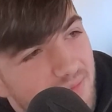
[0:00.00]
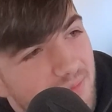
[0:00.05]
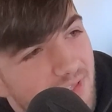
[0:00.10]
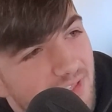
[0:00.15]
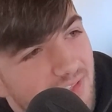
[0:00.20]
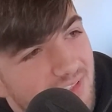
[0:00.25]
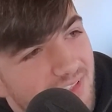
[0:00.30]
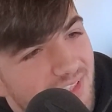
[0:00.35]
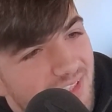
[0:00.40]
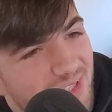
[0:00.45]

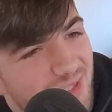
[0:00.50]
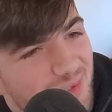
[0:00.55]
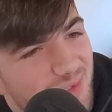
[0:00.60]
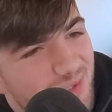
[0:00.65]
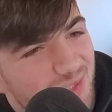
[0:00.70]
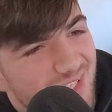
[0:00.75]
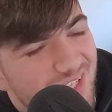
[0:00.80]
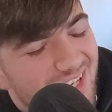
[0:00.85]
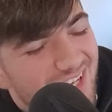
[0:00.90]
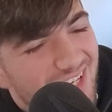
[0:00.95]
about a lot here
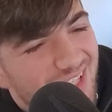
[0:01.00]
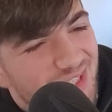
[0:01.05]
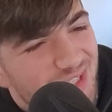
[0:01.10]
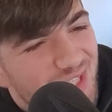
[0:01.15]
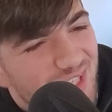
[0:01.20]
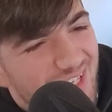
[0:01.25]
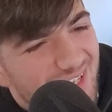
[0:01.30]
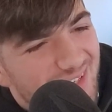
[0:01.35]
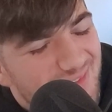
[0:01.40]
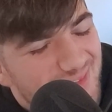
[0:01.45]
recently. I
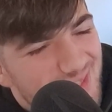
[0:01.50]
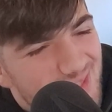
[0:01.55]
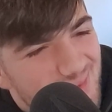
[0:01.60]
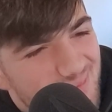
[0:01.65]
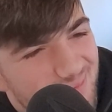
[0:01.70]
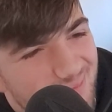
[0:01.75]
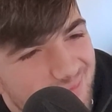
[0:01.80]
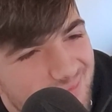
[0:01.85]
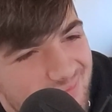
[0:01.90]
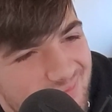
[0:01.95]
actually have
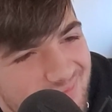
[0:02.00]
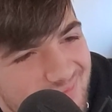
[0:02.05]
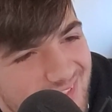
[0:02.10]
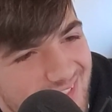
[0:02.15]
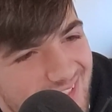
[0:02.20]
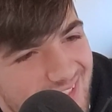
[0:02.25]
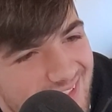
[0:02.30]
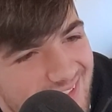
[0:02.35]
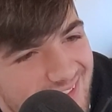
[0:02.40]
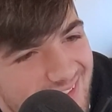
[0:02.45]
something
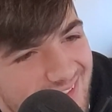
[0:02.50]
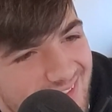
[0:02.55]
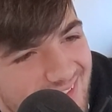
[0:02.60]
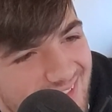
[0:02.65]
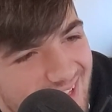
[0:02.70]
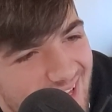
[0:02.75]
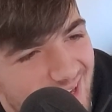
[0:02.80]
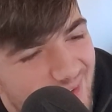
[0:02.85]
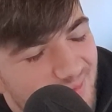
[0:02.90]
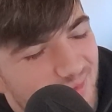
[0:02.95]
that I
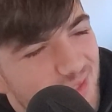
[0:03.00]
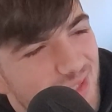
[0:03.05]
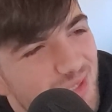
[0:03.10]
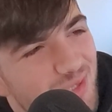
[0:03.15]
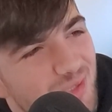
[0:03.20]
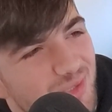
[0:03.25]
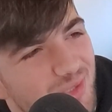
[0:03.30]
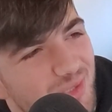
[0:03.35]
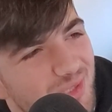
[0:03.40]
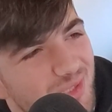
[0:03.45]
haven't
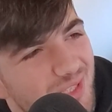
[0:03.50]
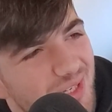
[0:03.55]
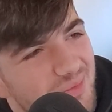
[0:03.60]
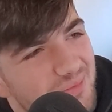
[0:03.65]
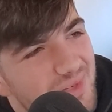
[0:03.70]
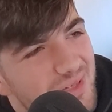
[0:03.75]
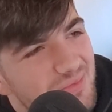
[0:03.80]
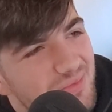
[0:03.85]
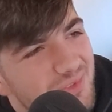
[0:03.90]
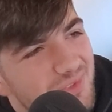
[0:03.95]
told a whole lot of
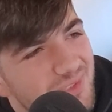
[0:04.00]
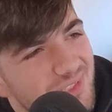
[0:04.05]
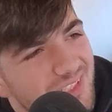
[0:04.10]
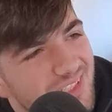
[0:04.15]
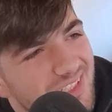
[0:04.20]
people.